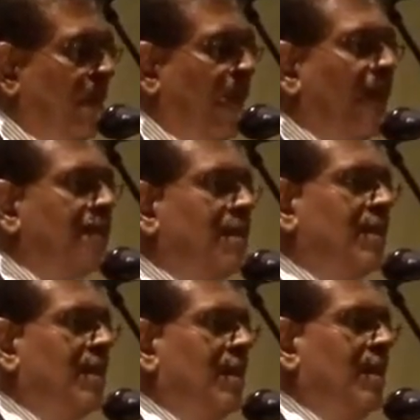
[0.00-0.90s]

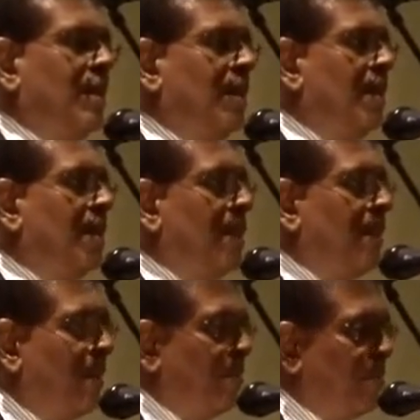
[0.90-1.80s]
act in a
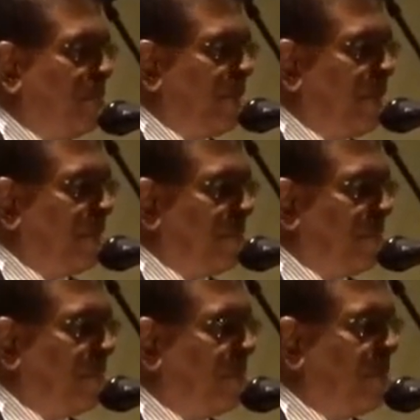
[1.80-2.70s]
grateful manner
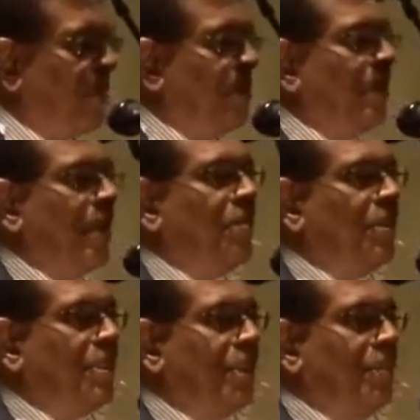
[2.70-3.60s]
for what we have
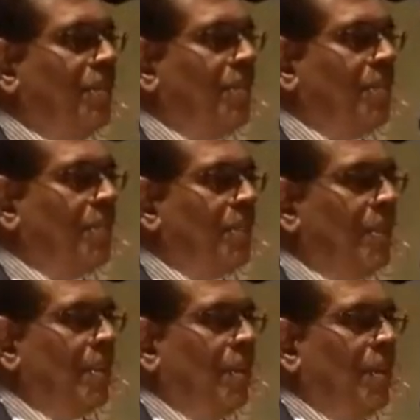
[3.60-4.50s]
received.
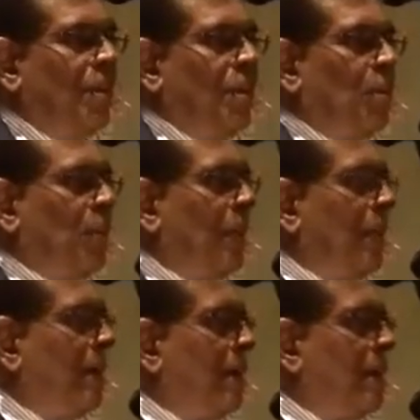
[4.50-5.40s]
We
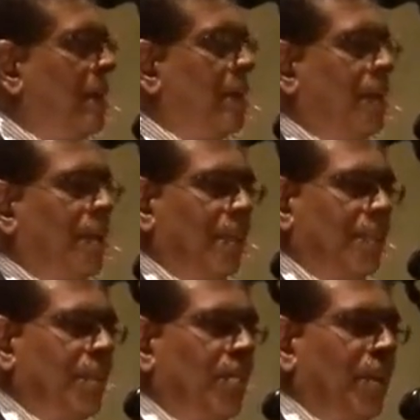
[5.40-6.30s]
are
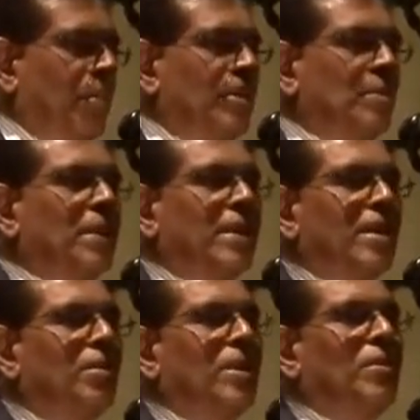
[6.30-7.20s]
collectively, I'm not
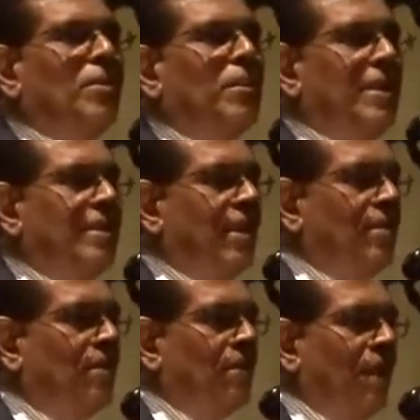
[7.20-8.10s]
speaking only for
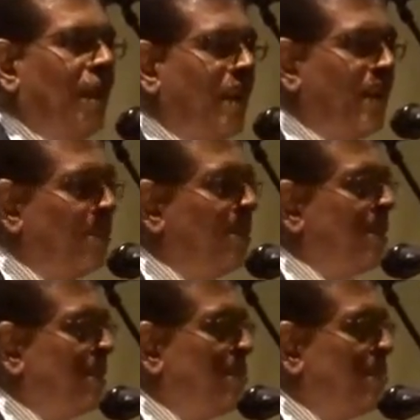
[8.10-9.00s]
myself, and I know
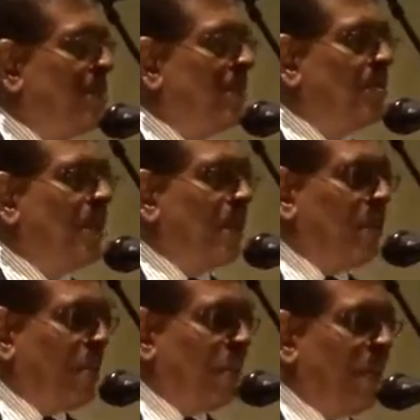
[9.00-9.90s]
this because we are
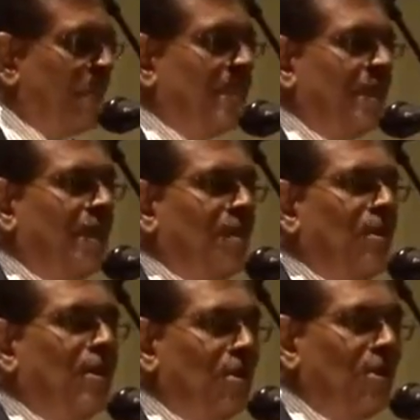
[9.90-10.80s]
one batch and
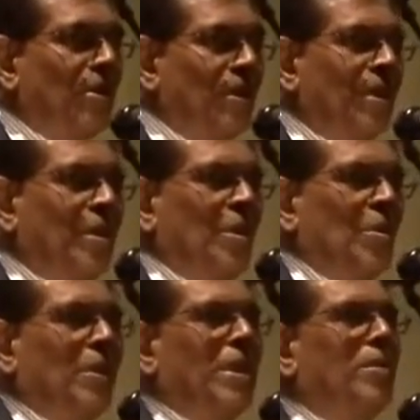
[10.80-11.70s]
we know
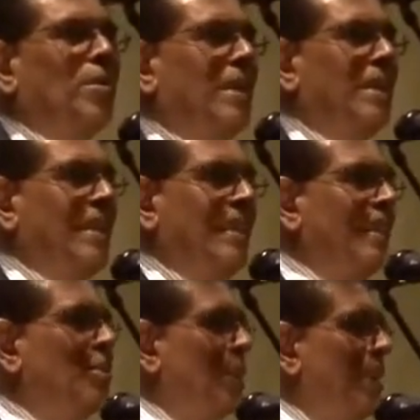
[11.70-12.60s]
what
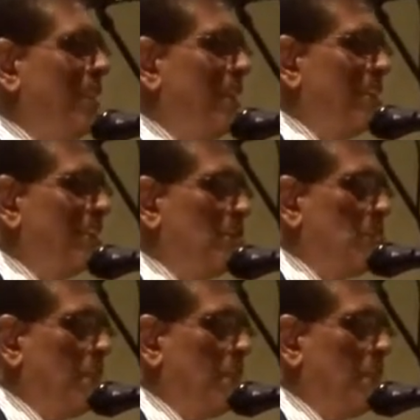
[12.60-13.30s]
each one thinks.